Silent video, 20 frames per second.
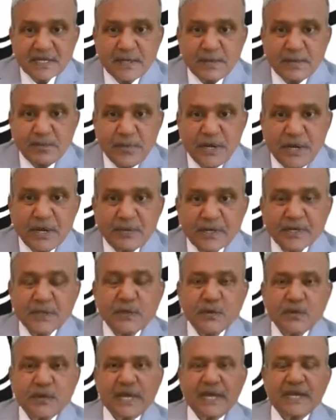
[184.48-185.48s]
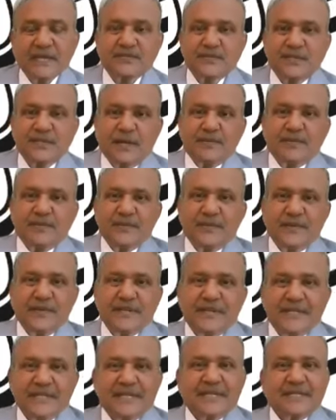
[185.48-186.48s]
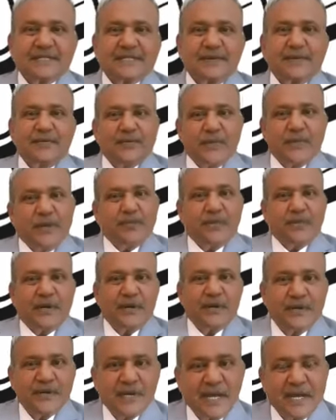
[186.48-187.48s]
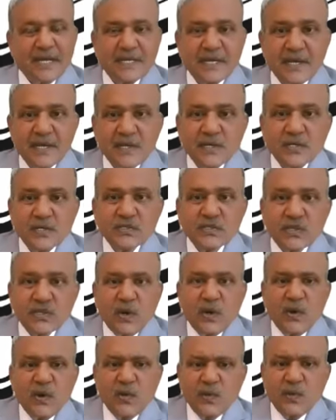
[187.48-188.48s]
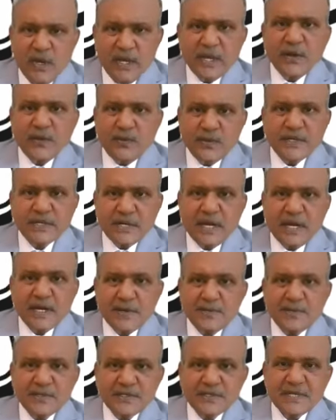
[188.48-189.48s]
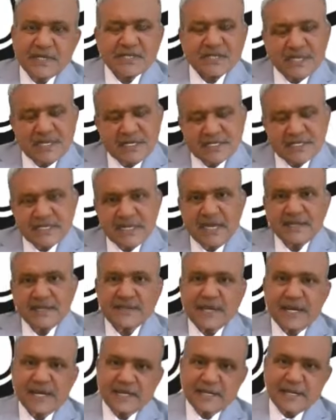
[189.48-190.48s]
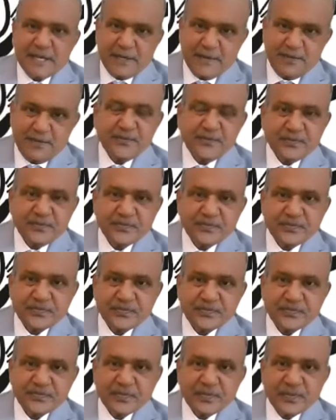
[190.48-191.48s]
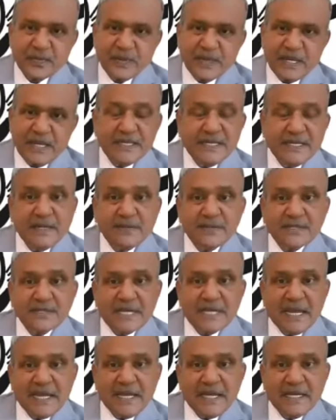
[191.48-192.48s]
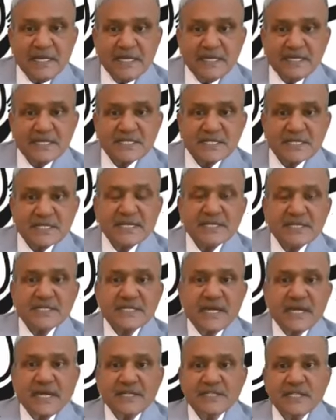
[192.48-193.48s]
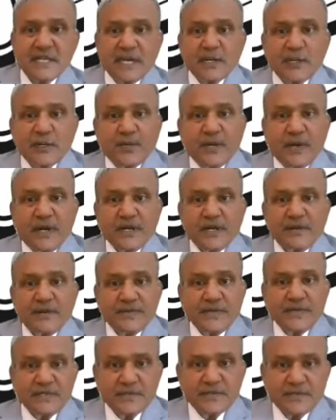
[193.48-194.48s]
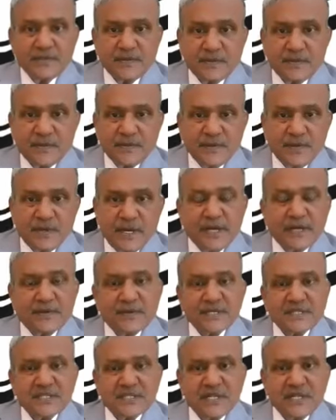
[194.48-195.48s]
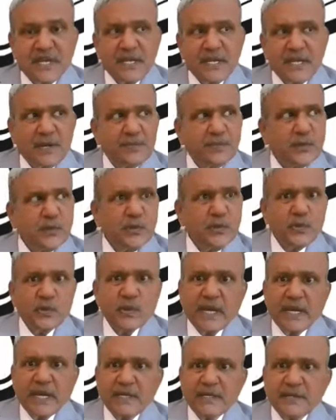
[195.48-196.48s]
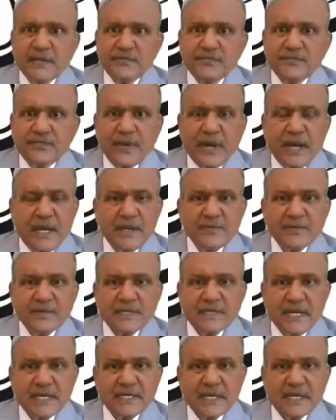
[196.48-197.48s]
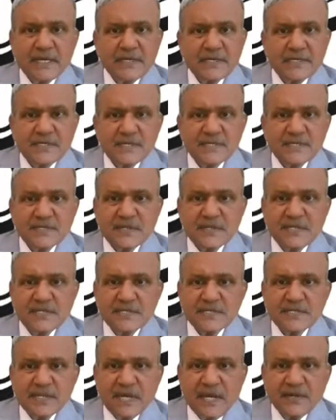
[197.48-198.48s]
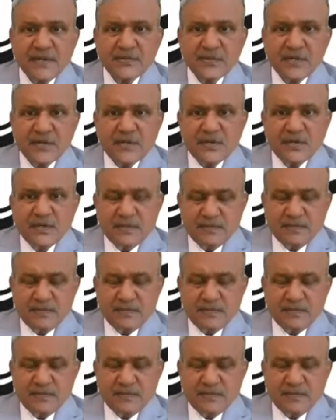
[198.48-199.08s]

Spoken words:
got the power to tax them. That's a people. And so, okay, we talk about that sales tax act came. There was again in the sales tax act part of it. It was there up to 95 that it is a sales tax